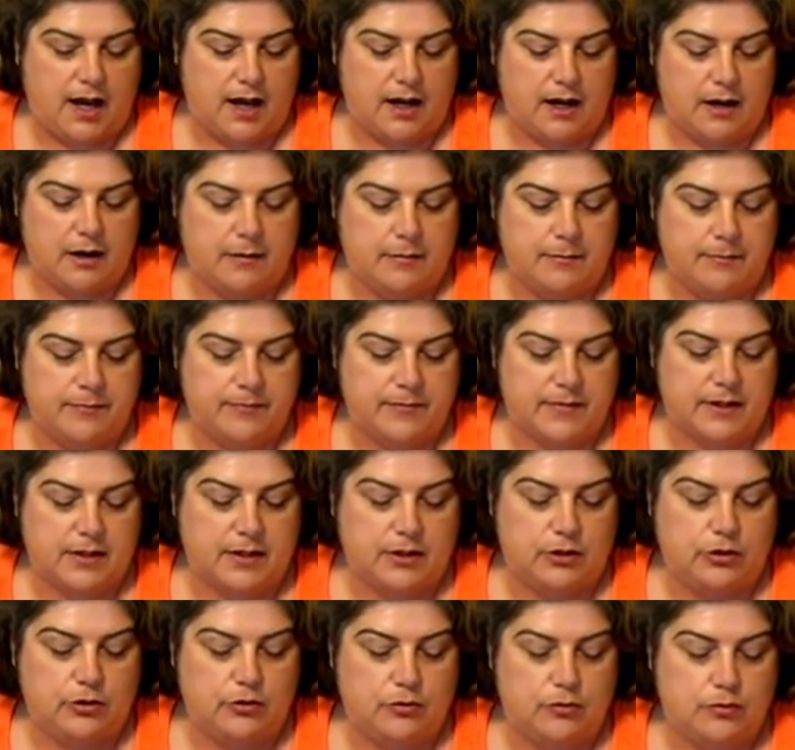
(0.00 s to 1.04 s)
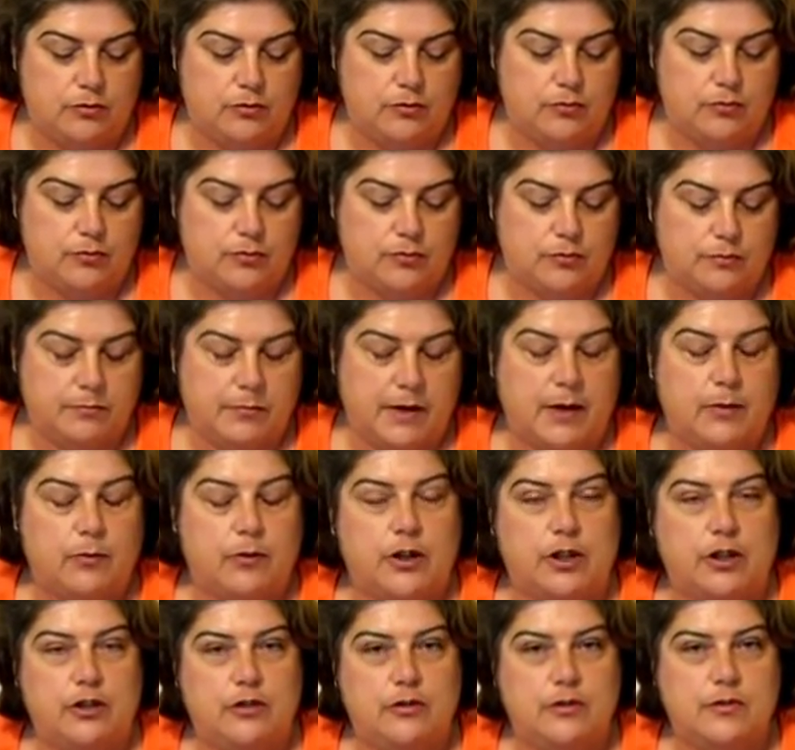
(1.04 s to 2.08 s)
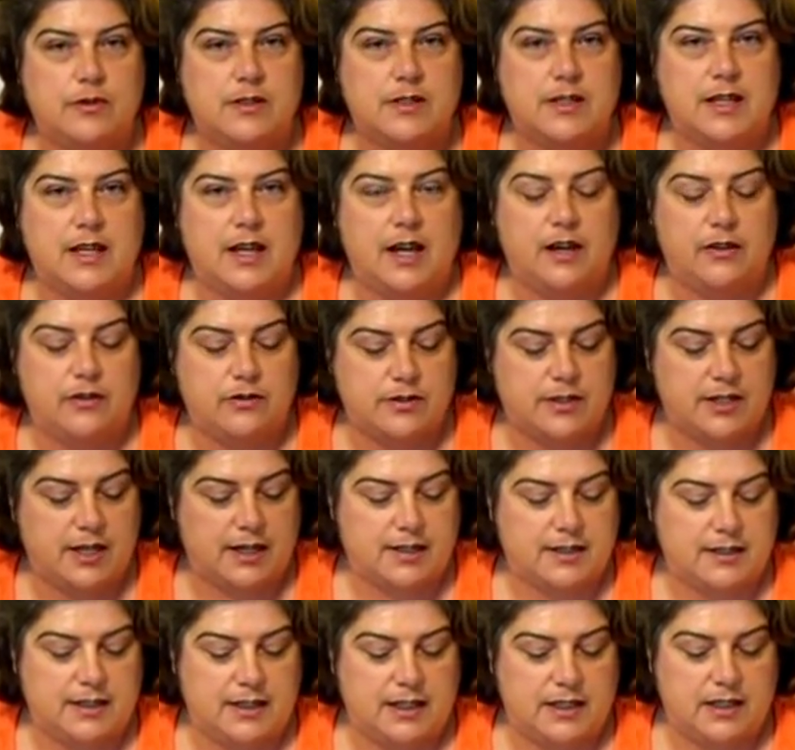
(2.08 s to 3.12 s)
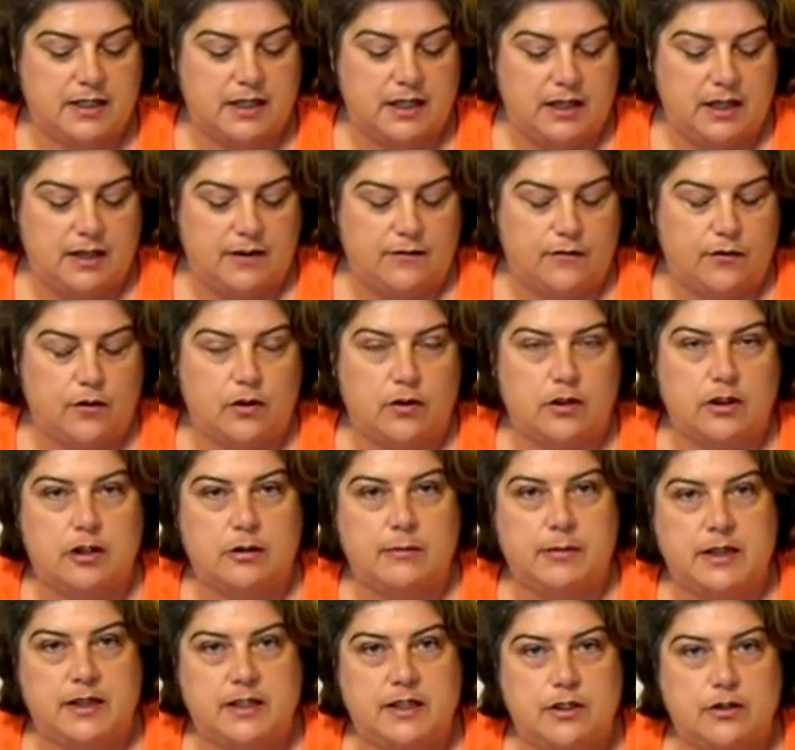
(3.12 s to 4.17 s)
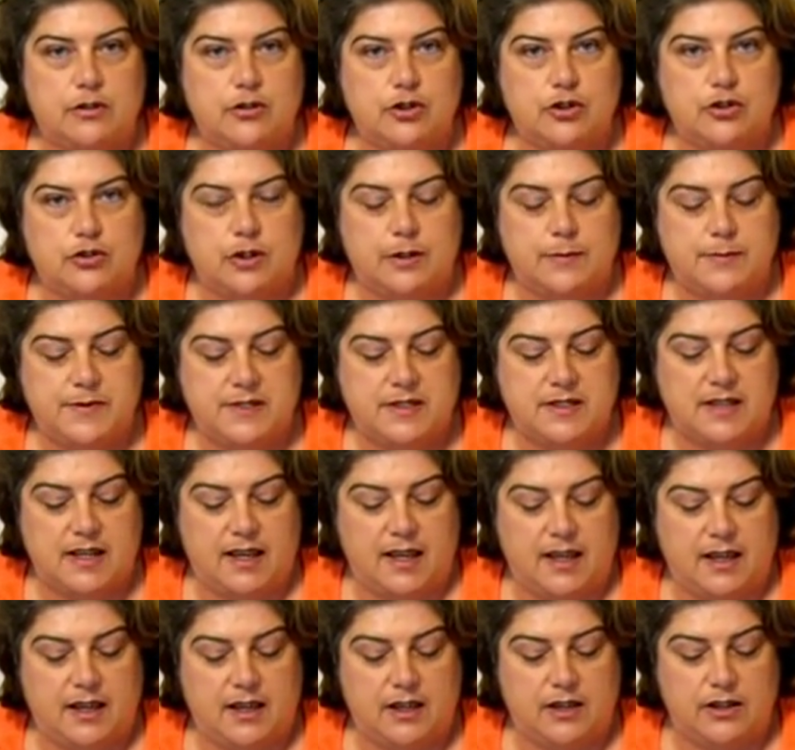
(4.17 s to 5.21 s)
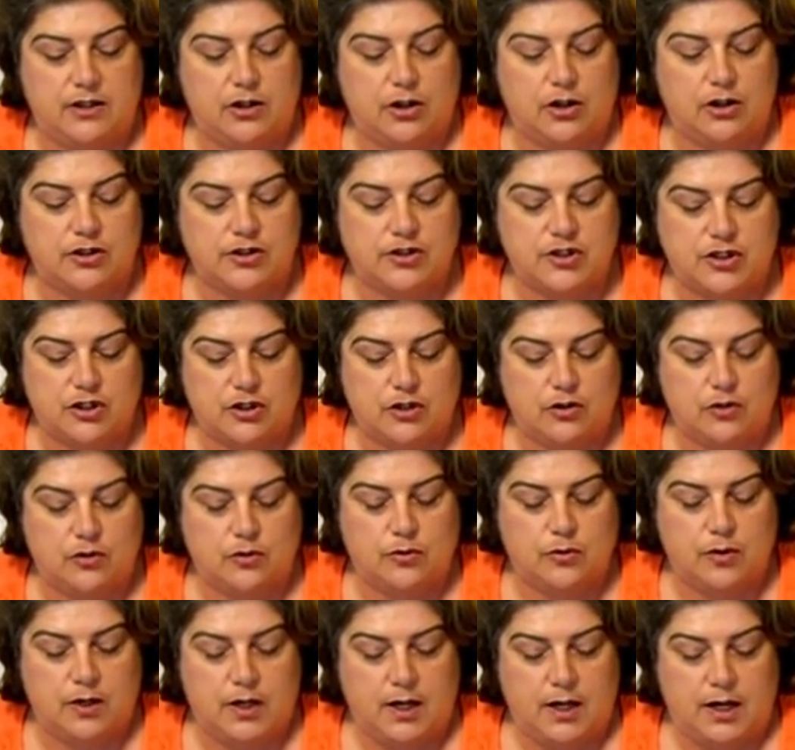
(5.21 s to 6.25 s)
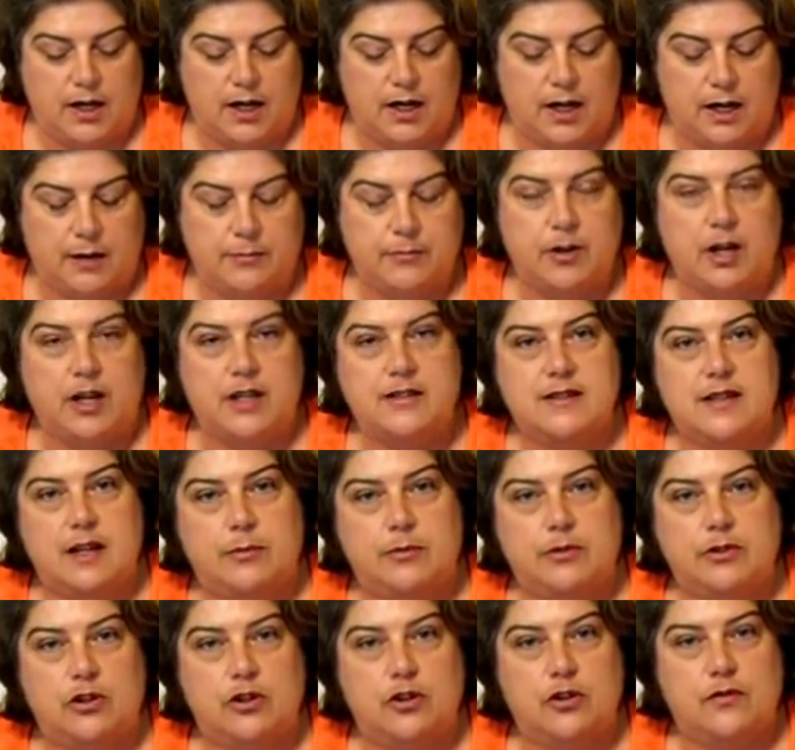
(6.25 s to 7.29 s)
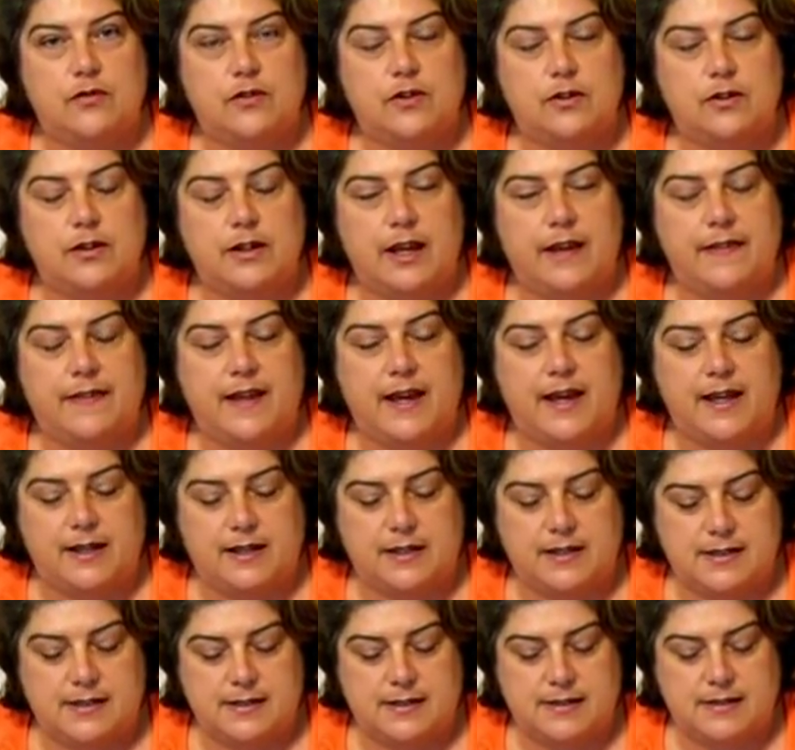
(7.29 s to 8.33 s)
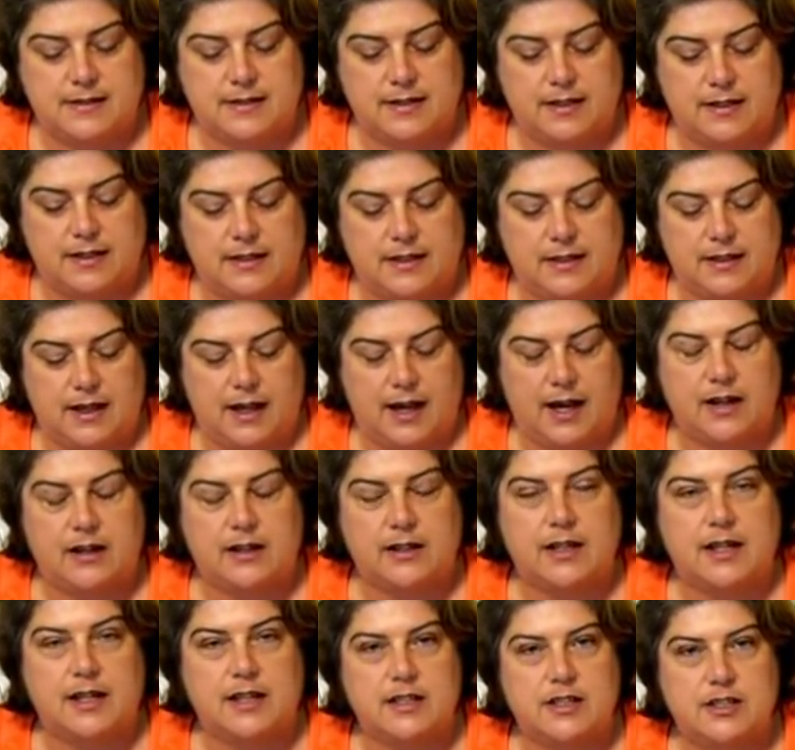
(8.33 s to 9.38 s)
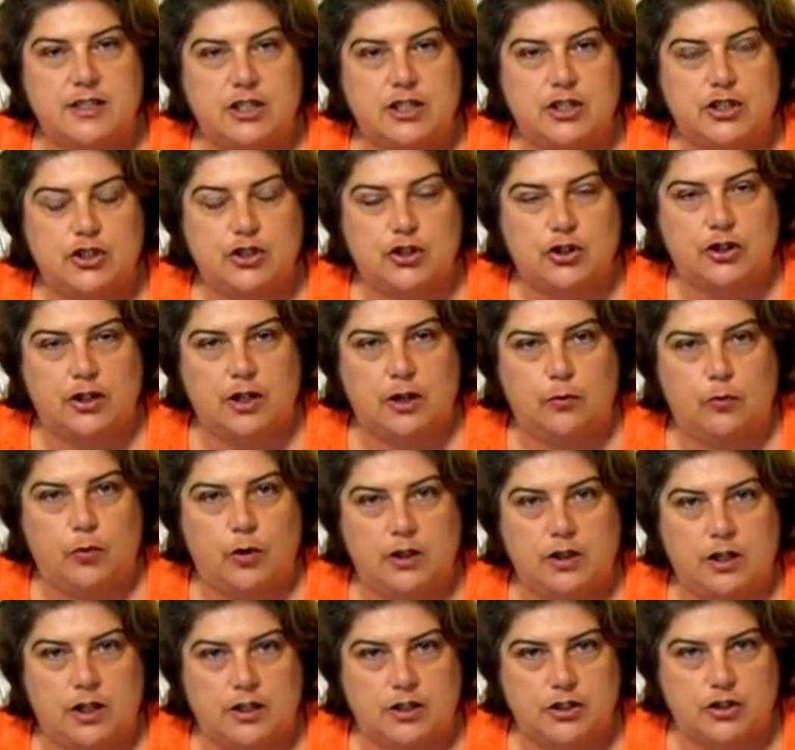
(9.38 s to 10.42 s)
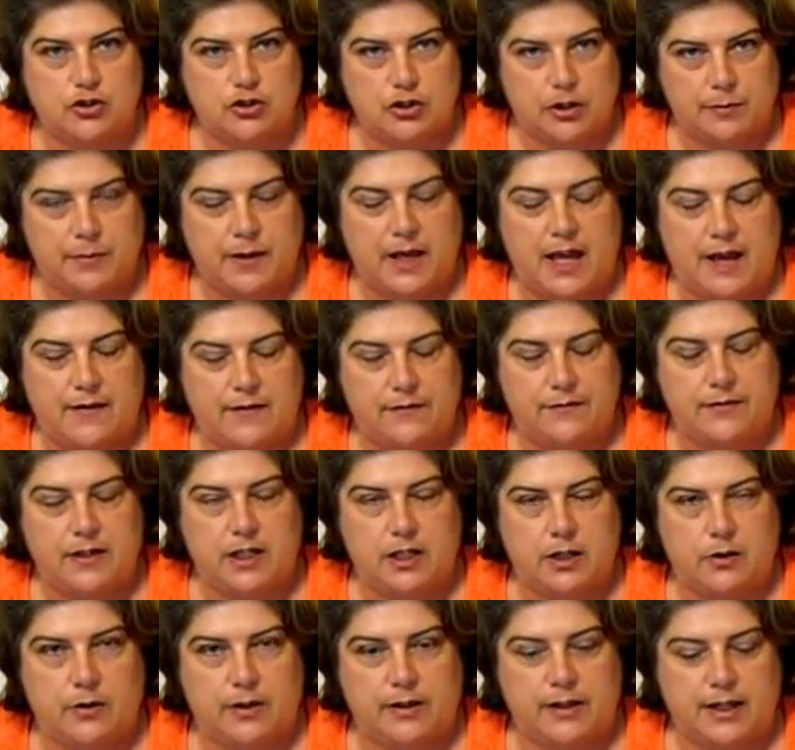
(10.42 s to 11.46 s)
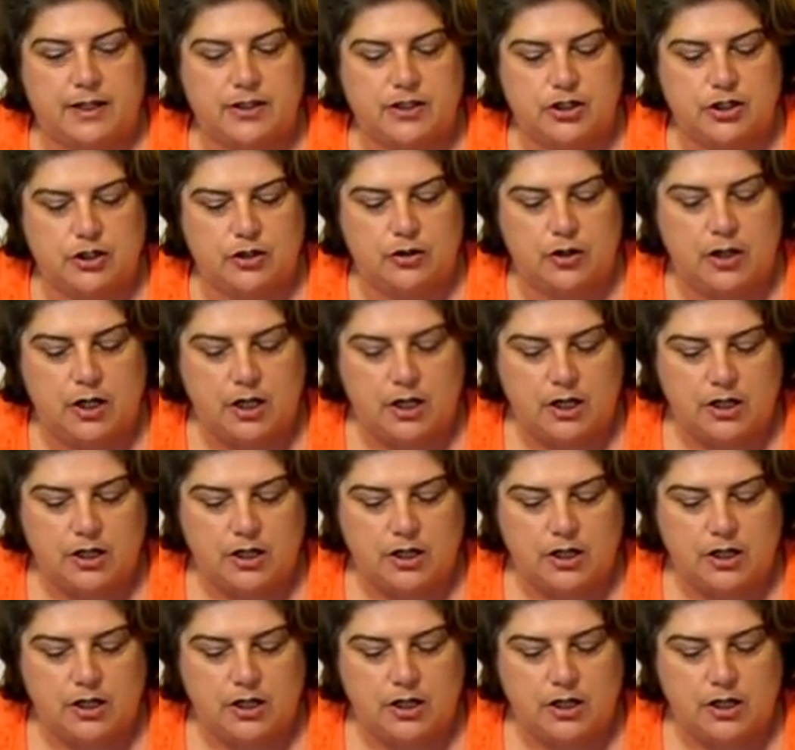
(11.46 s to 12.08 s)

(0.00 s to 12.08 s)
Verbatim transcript: Um, you might want to use the other technique for a little bit thinner strips and also um, not doubled over, and that is the how to cut a t-shirt in one long strip. I have a video on that too.